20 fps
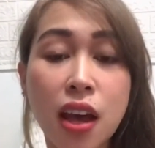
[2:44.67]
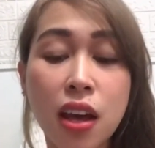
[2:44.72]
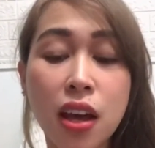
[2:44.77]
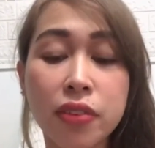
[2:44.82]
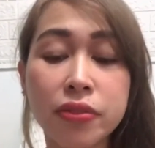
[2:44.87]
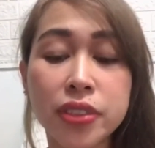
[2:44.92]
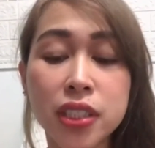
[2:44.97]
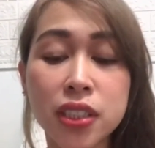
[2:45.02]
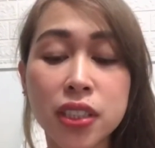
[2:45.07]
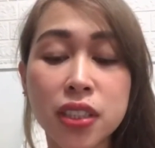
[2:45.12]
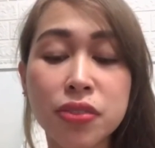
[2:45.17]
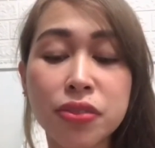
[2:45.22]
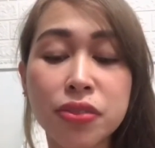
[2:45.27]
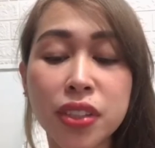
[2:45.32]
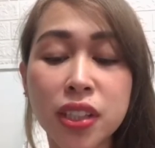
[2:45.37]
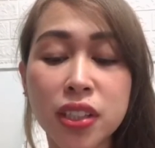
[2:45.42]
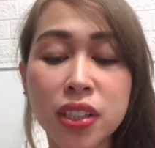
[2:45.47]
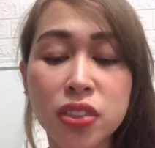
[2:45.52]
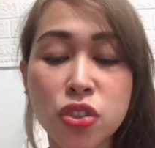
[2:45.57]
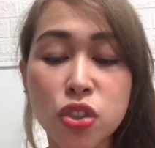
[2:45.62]
of
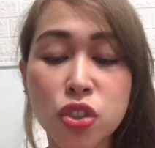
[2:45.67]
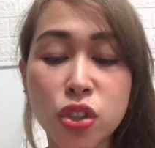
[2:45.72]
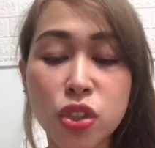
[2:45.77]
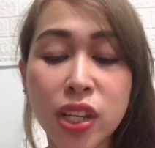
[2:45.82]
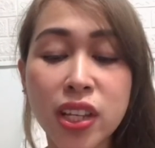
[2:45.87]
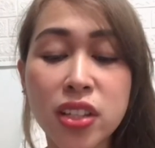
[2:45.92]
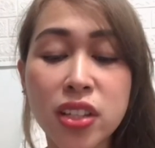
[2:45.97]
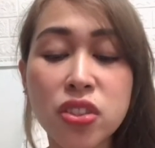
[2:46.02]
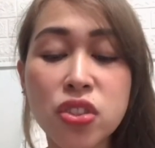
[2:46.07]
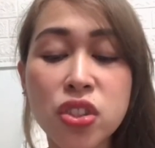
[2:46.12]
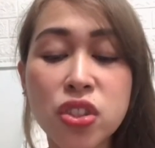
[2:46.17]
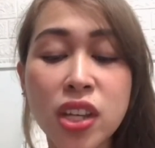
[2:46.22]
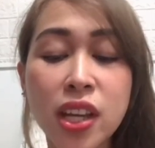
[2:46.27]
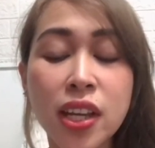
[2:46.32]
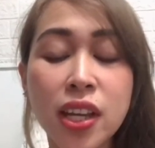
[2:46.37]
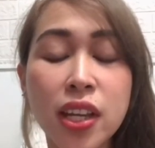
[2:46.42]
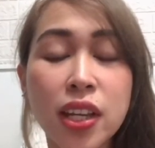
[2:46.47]
significant change